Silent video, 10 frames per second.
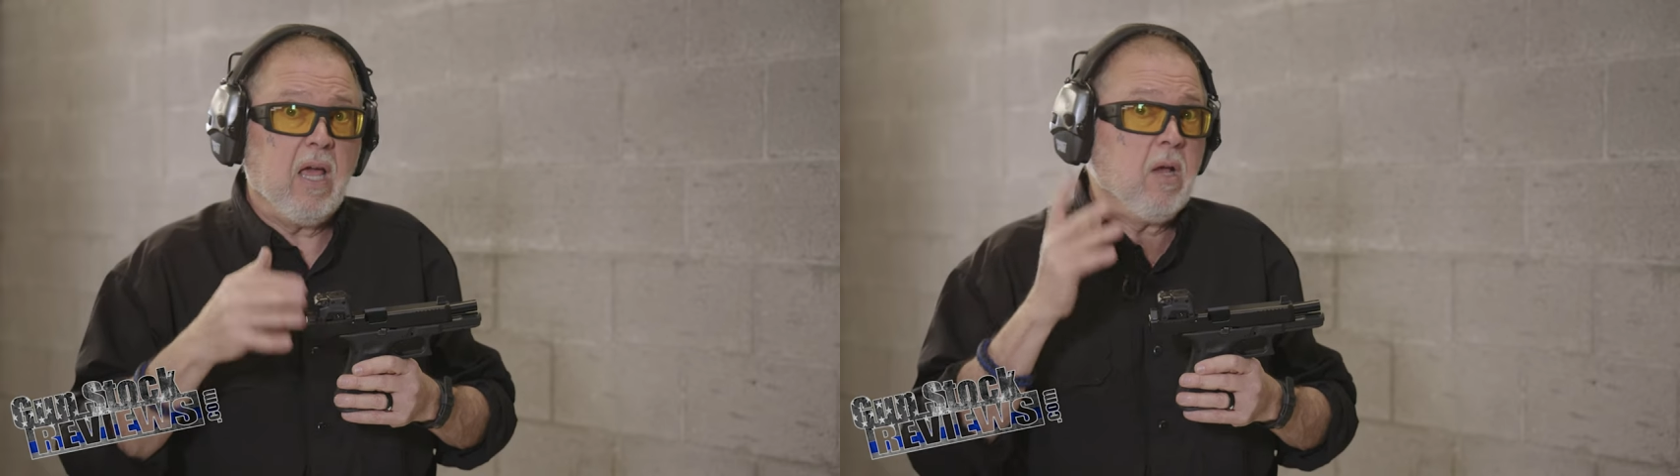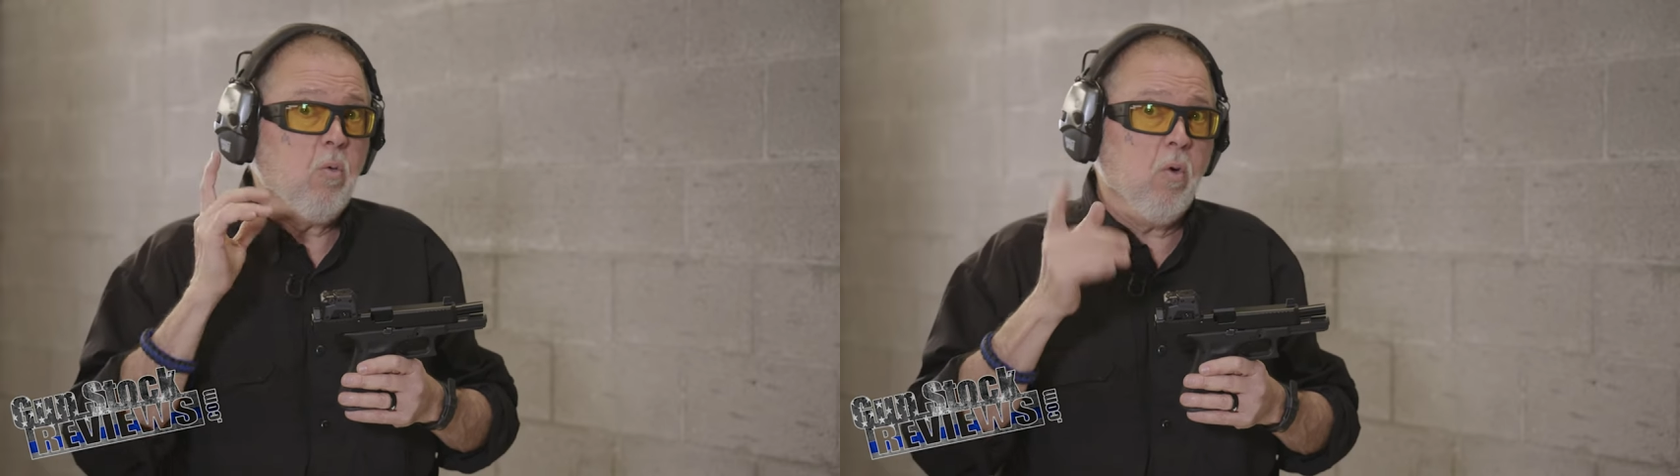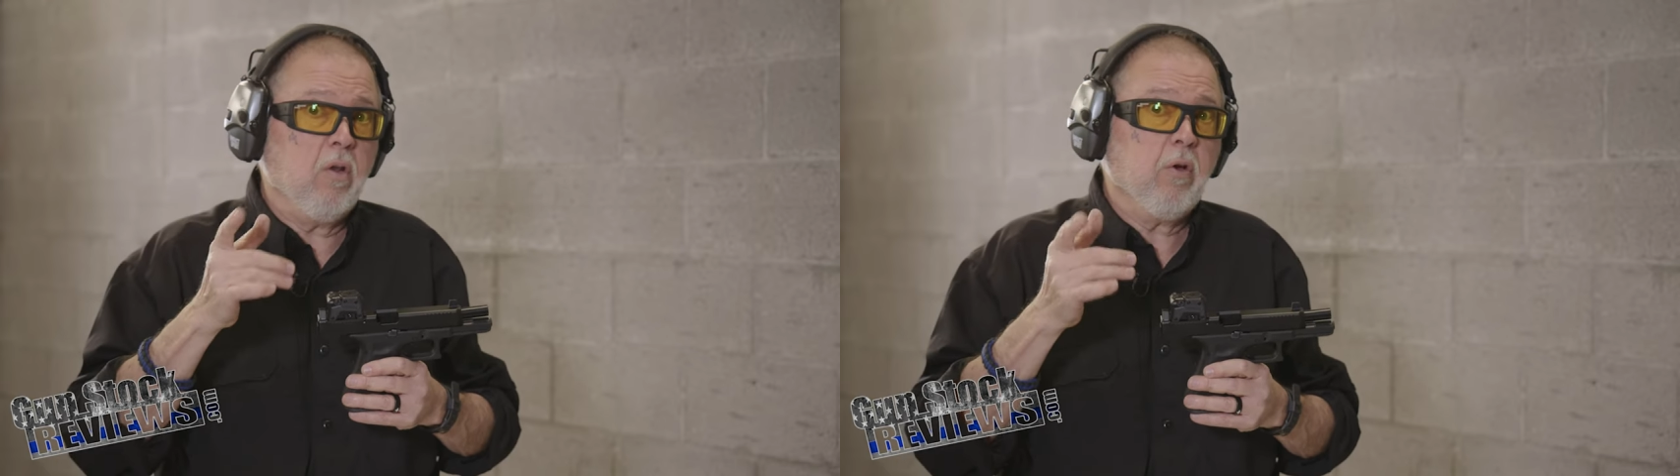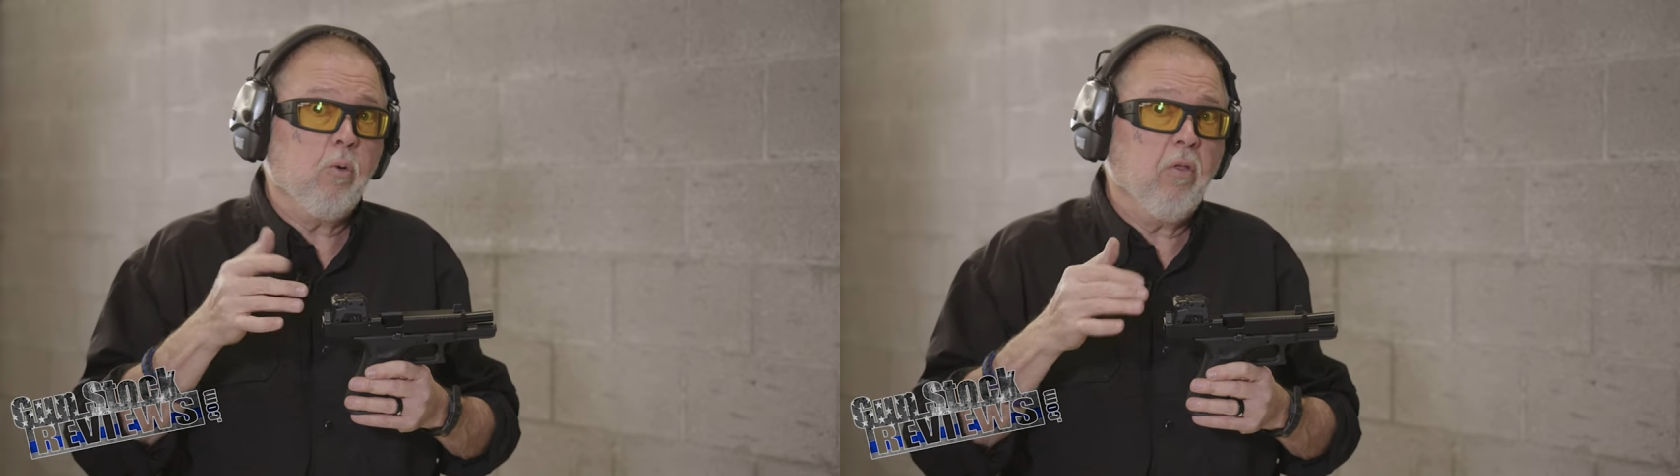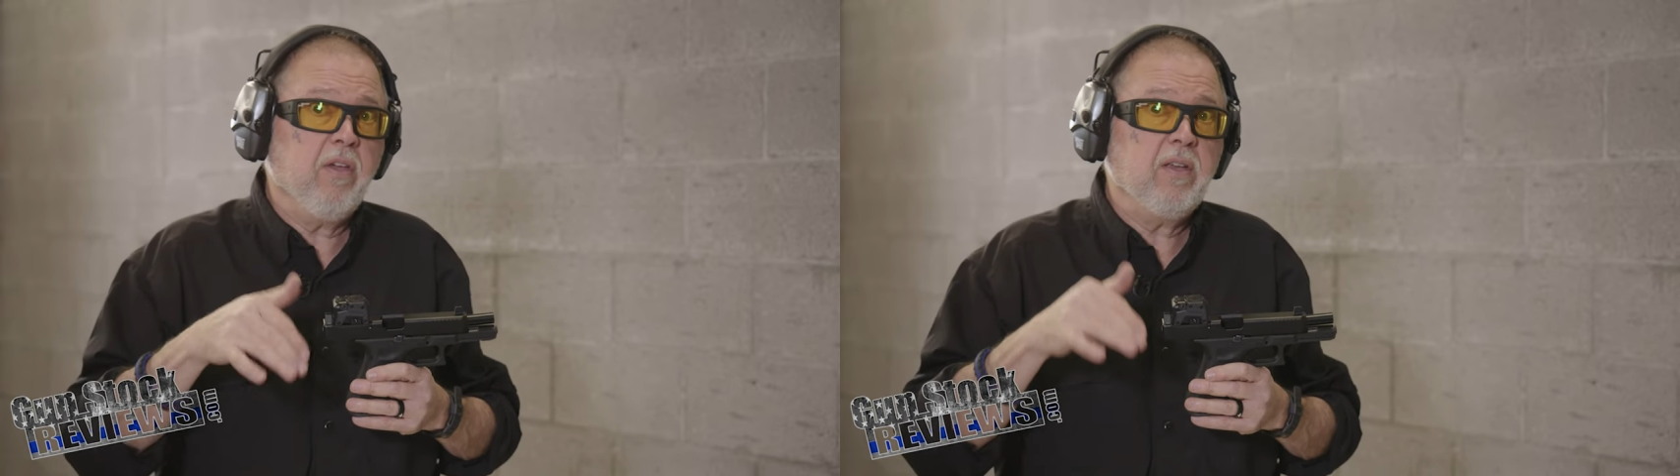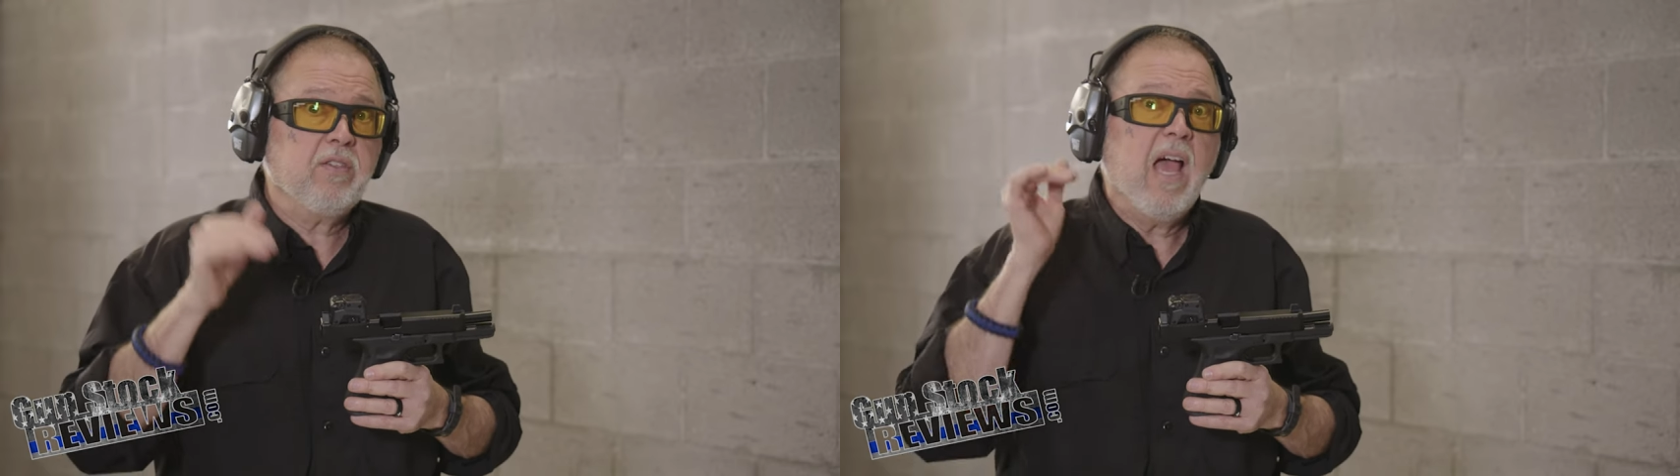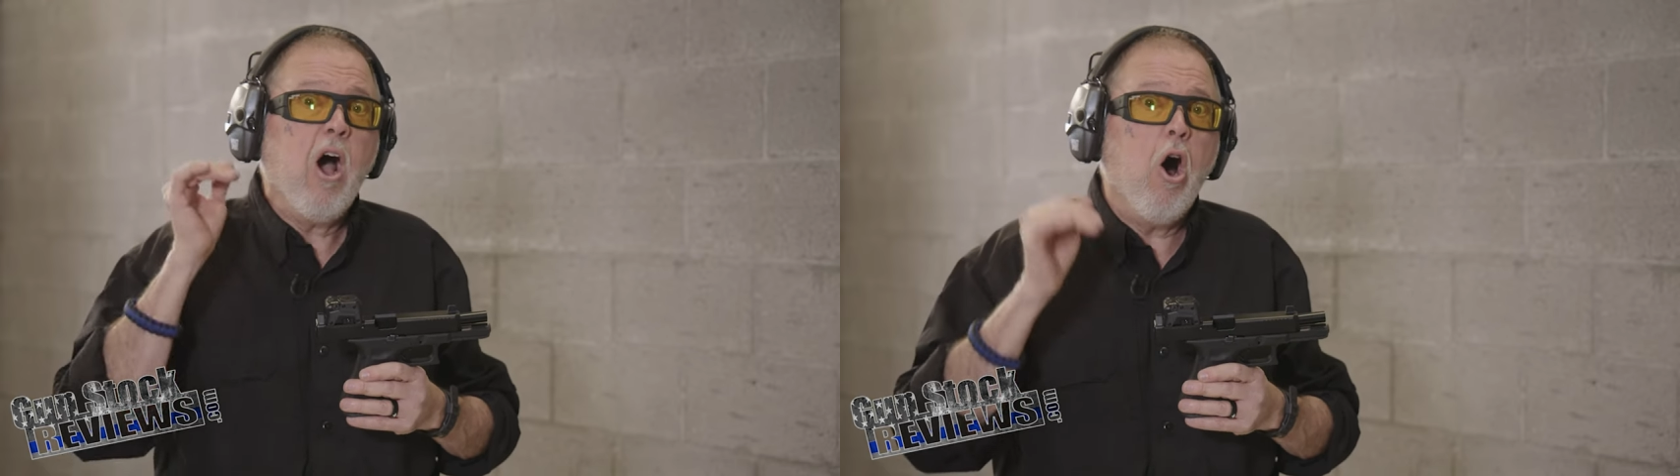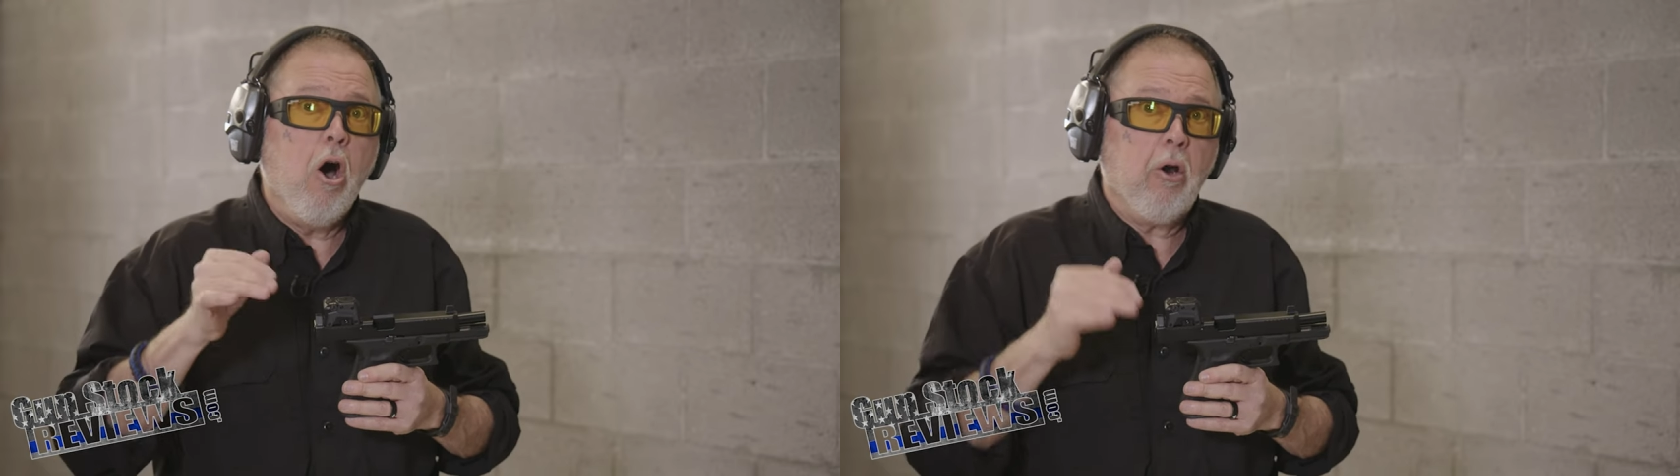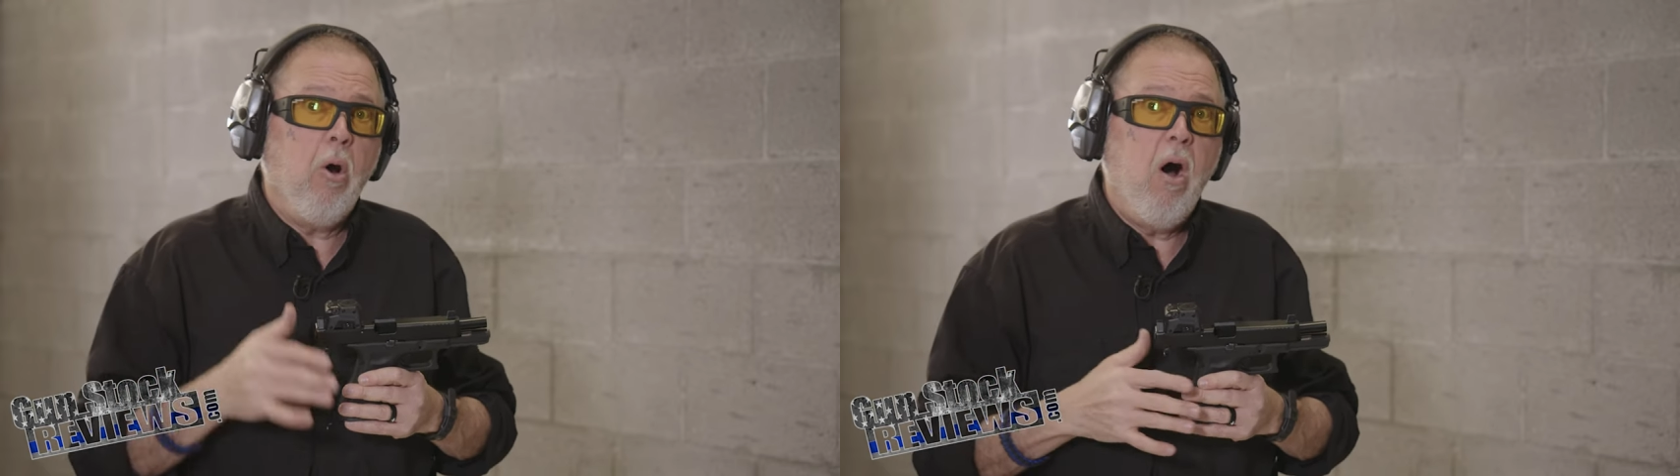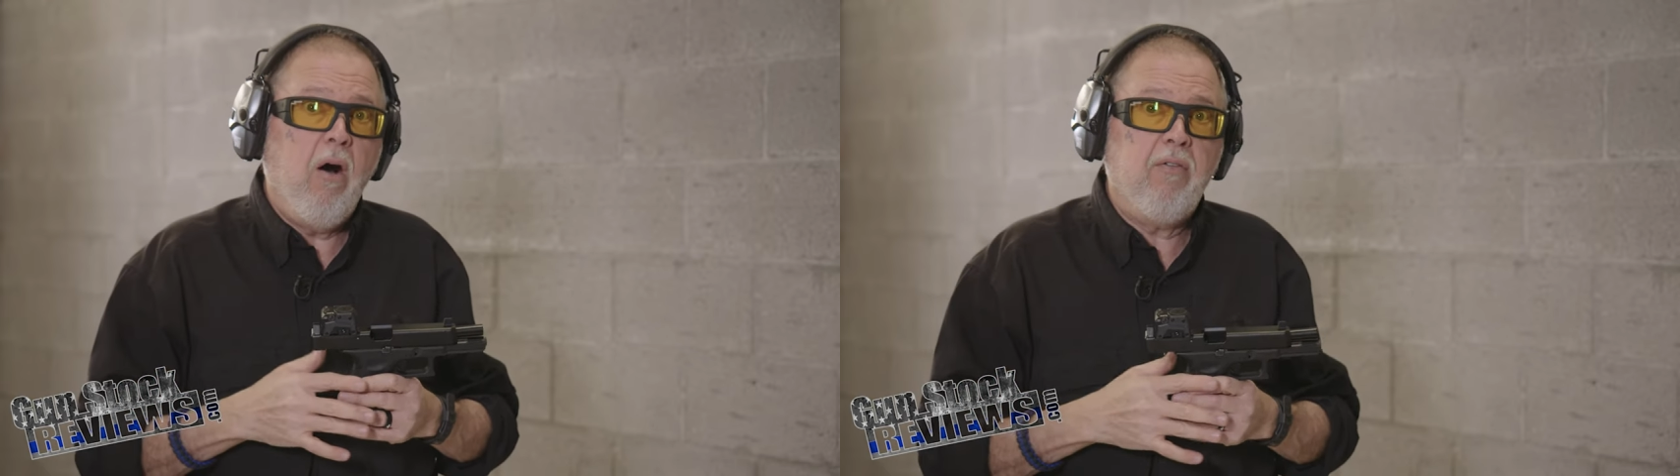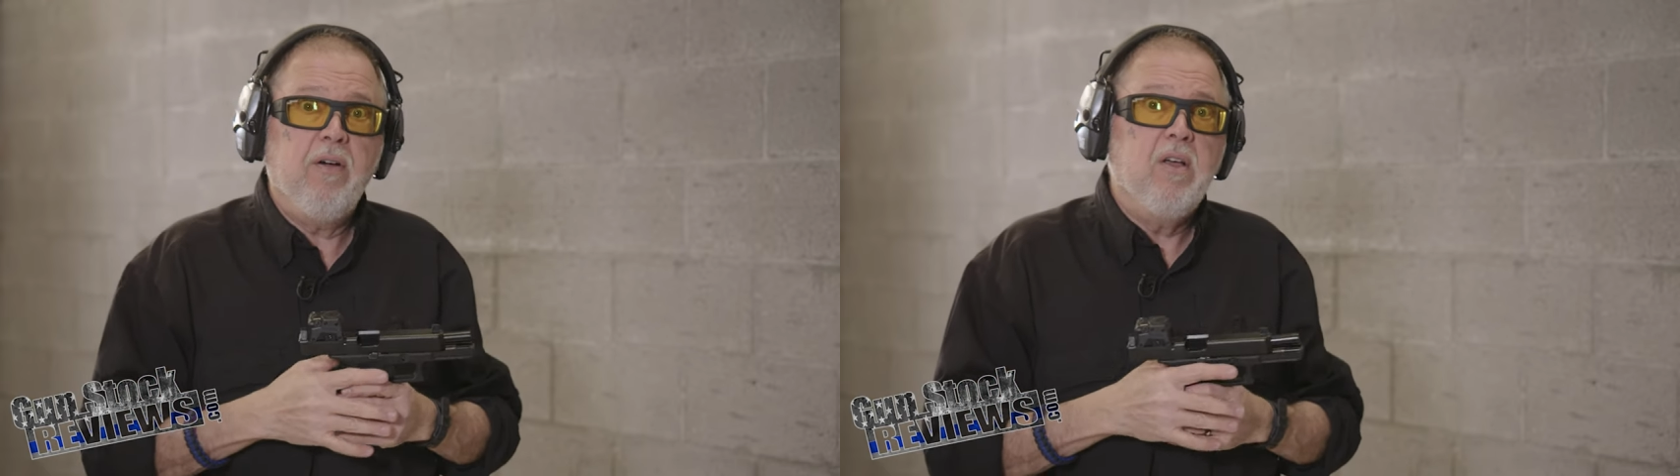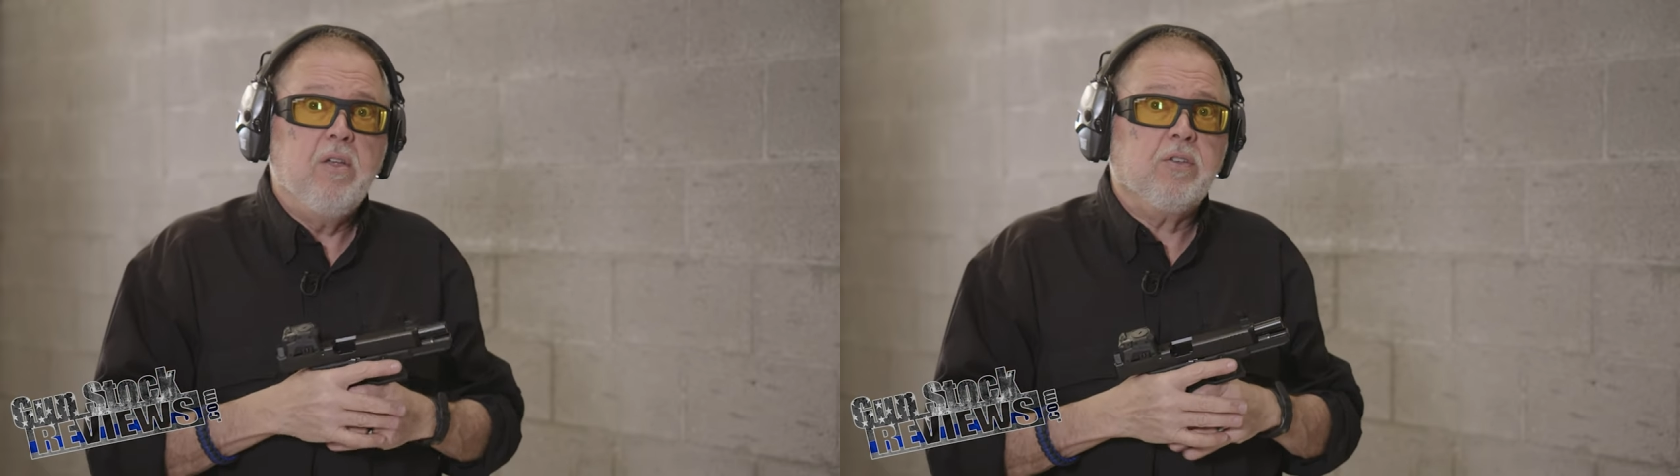Like, one of the cool things, auto off.